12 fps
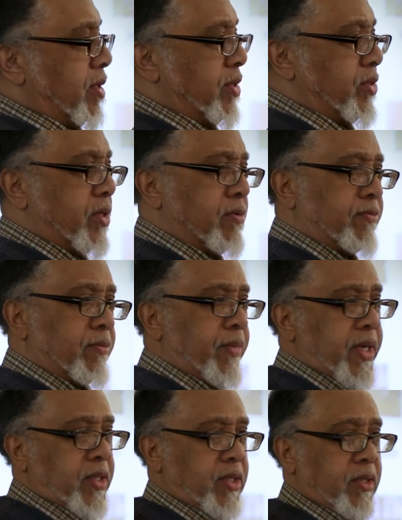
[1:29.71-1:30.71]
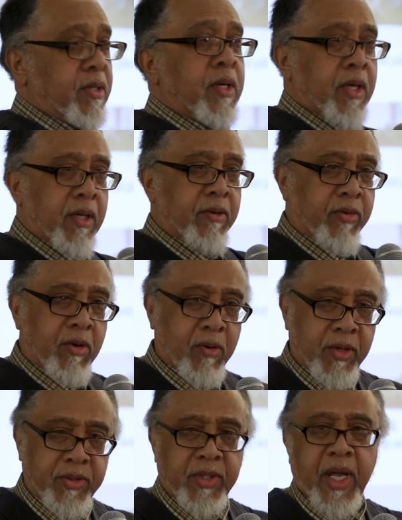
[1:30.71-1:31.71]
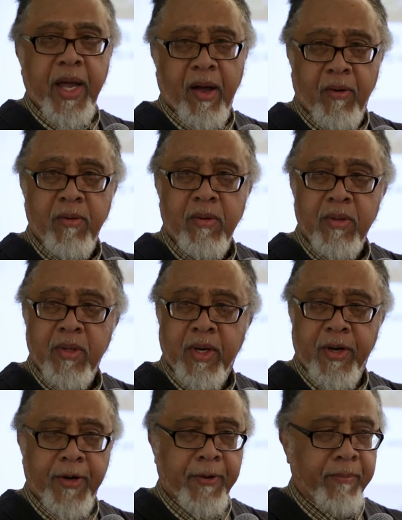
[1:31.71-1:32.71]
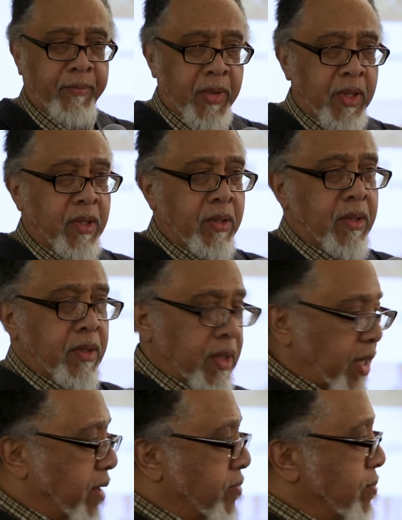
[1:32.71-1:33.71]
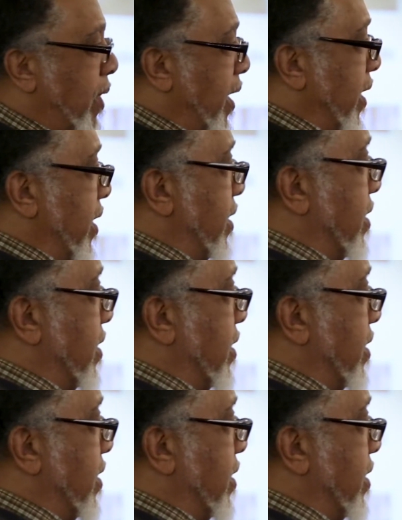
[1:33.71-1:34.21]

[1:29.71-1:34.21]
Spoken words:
this information. And of course, now everybody in